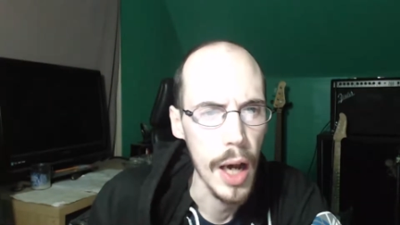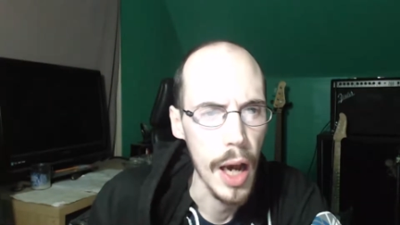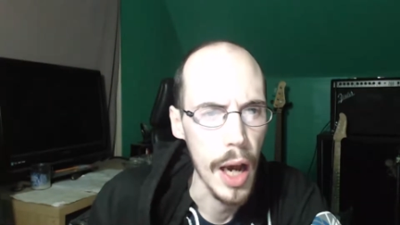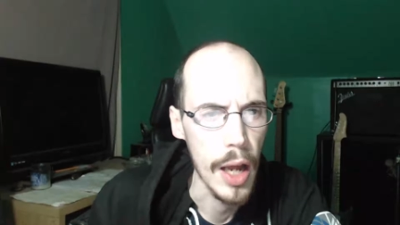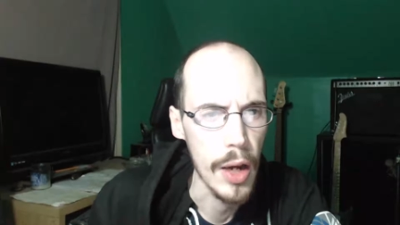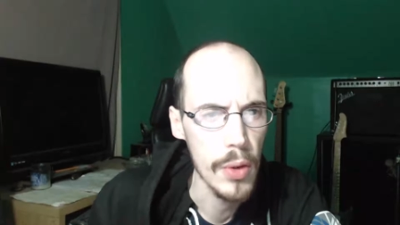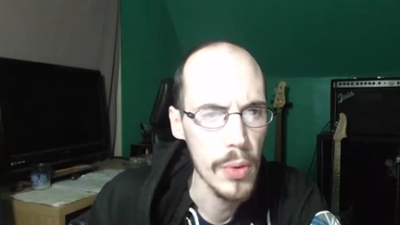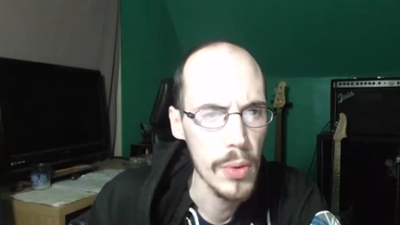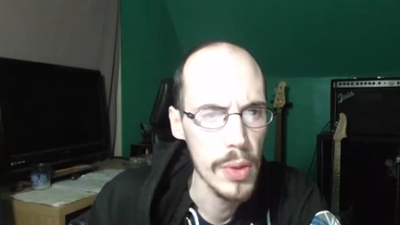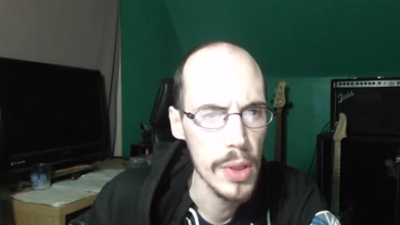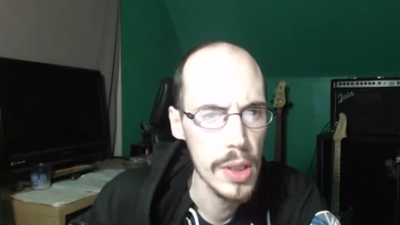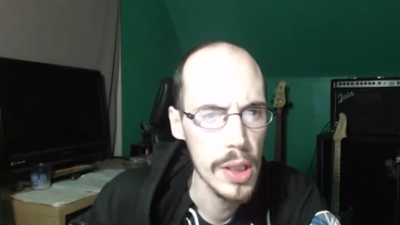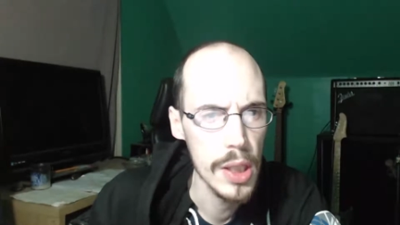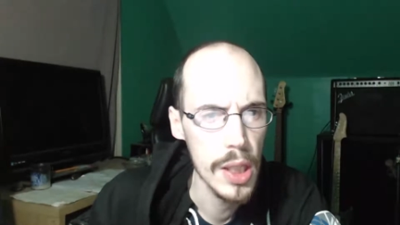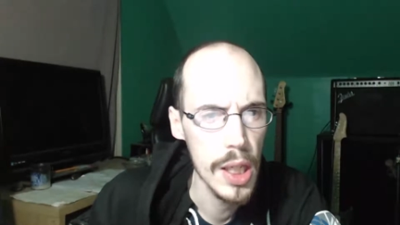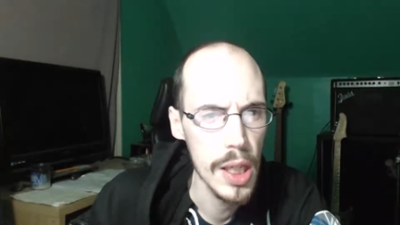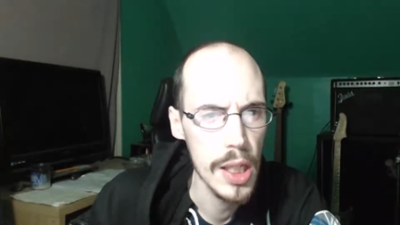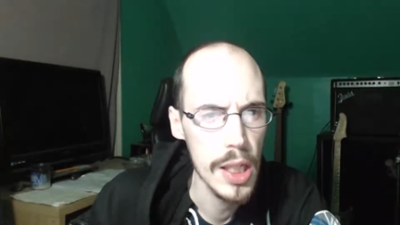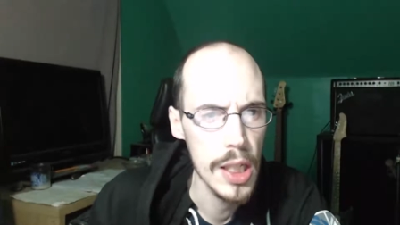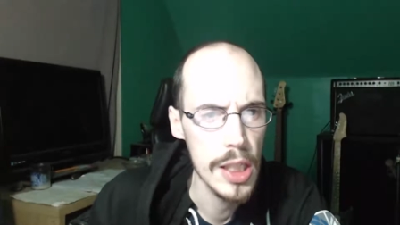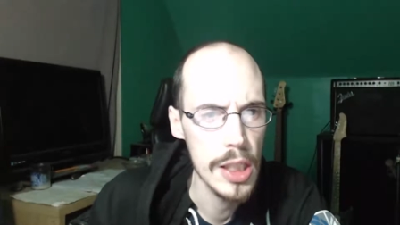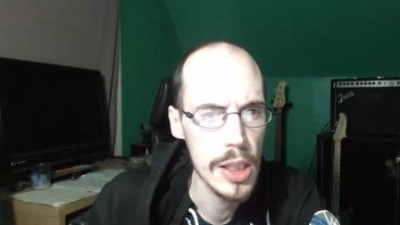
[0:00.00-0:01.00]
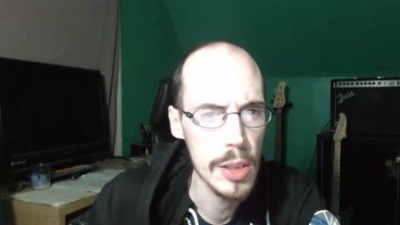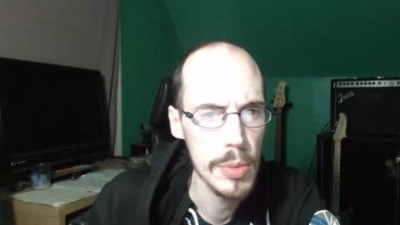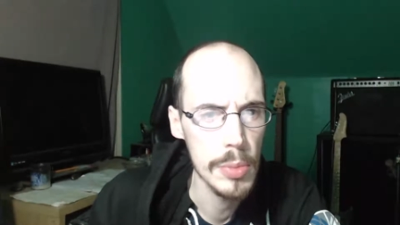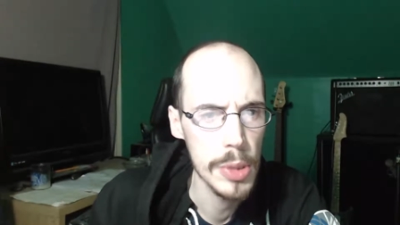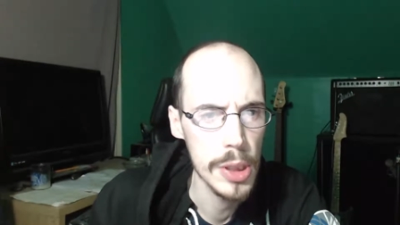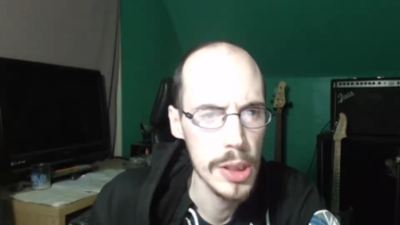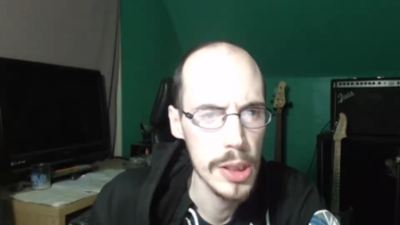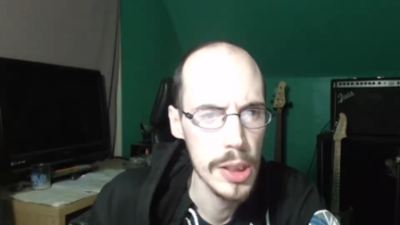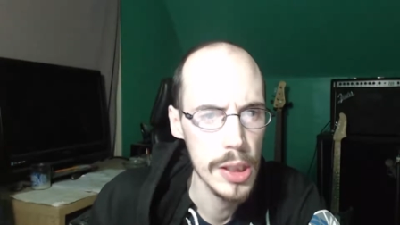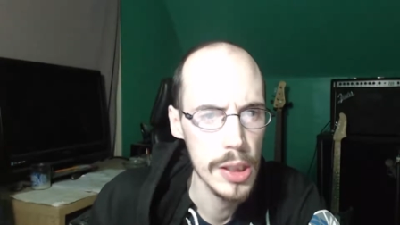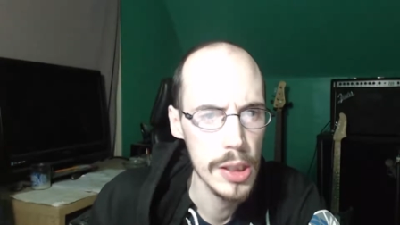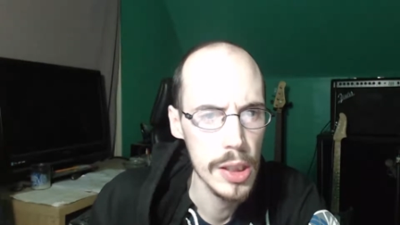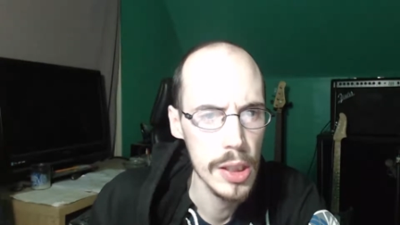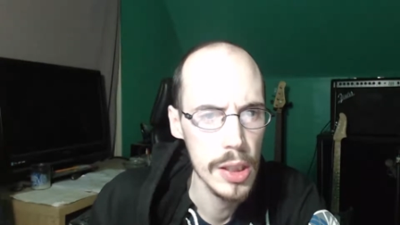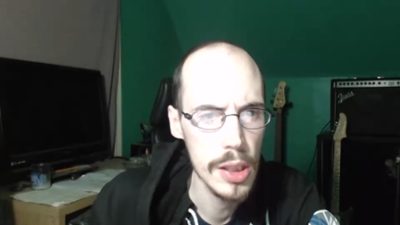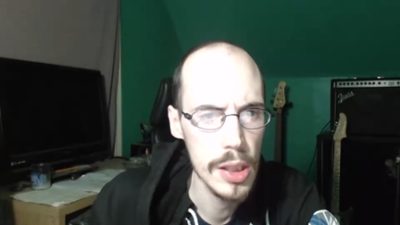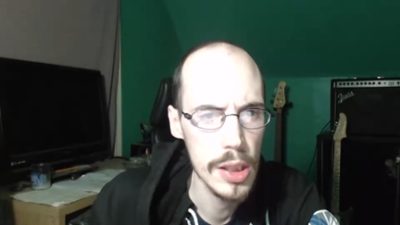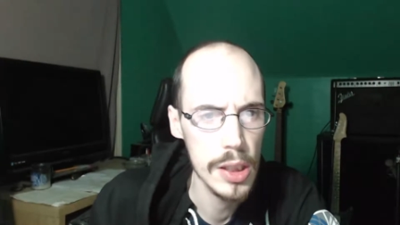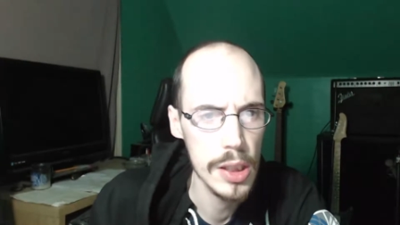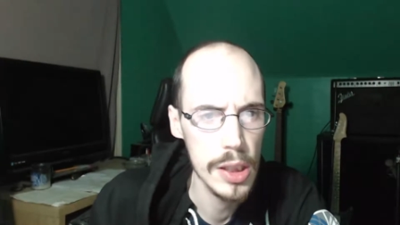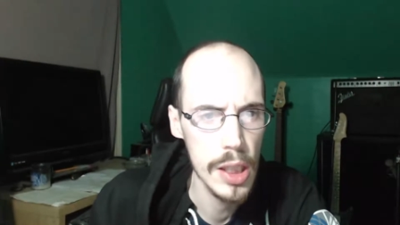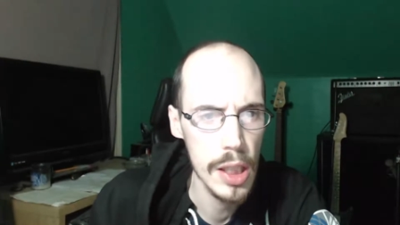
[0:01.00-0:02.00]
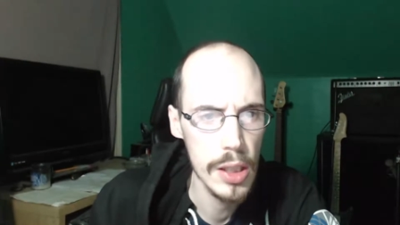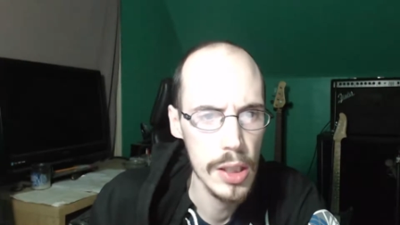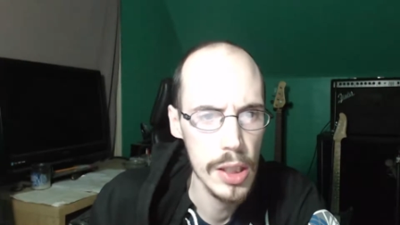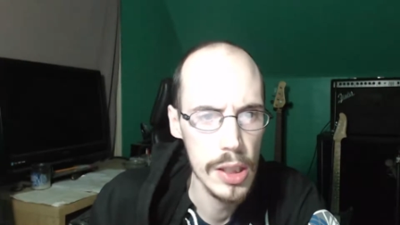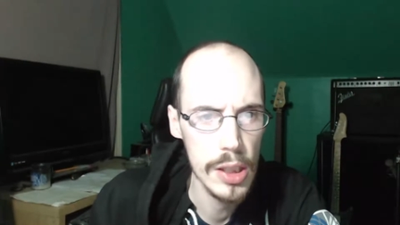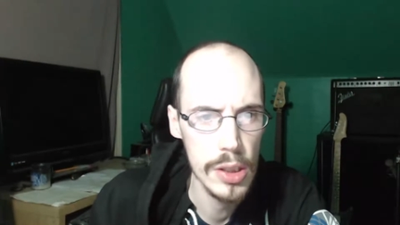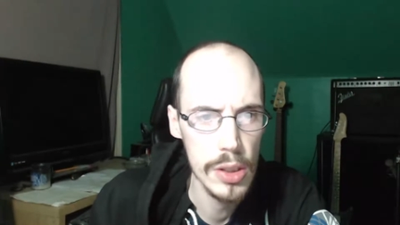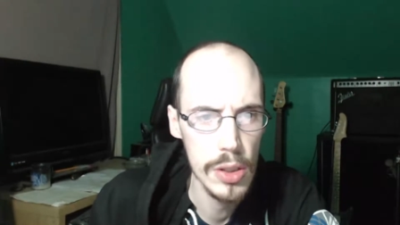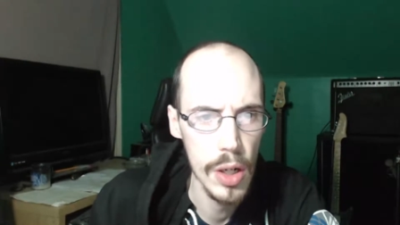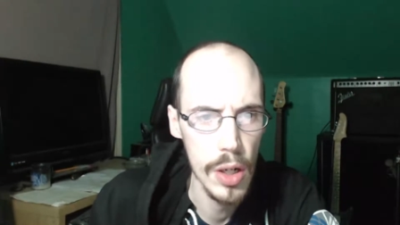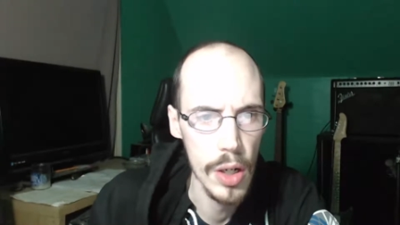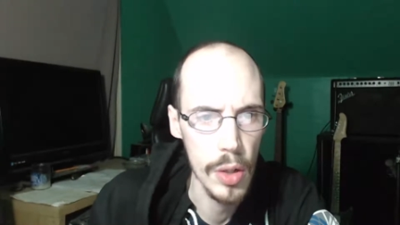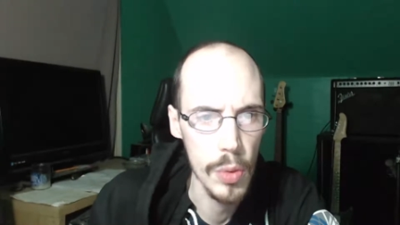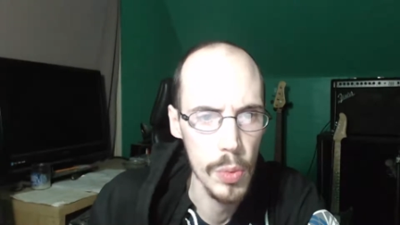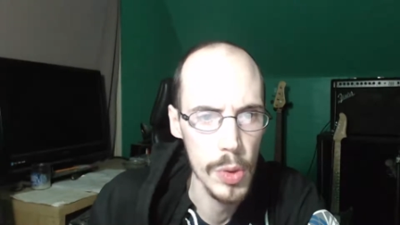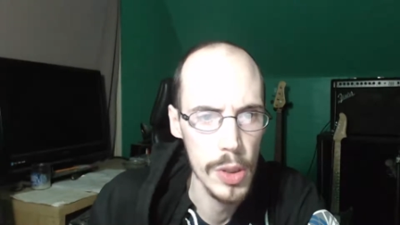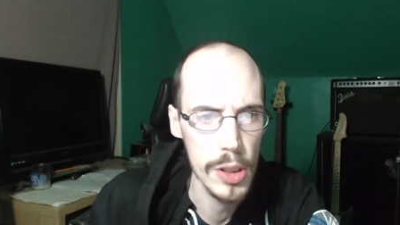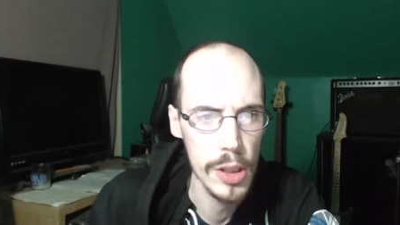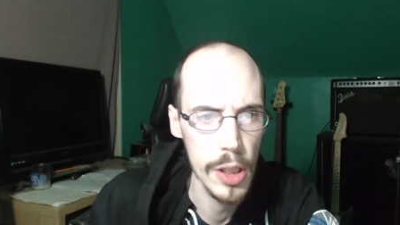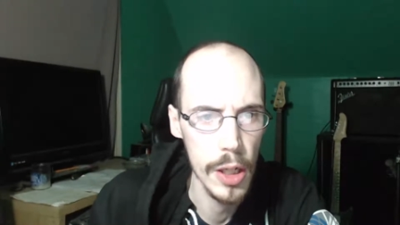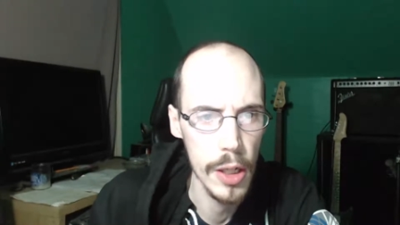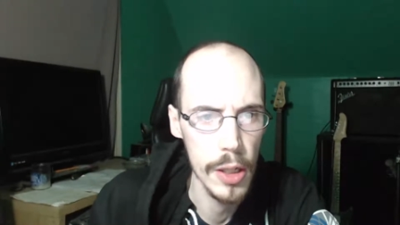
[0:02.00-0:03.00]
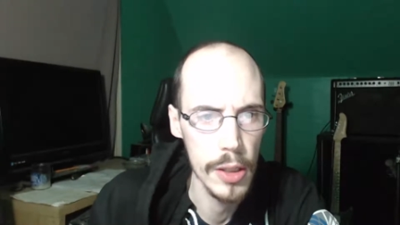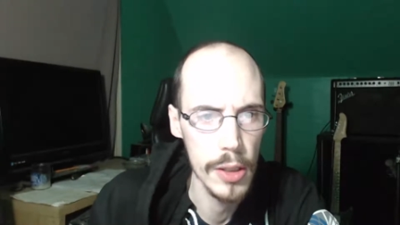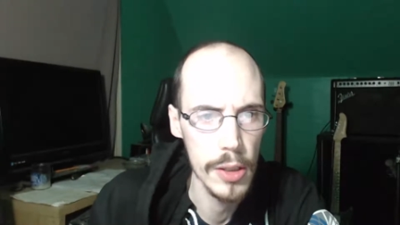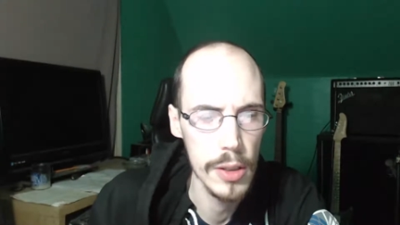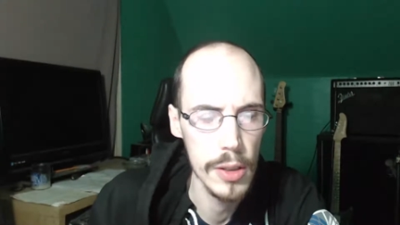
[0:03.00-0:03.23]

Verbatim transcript: I don't think he's in position to suddenly start a winch hunt.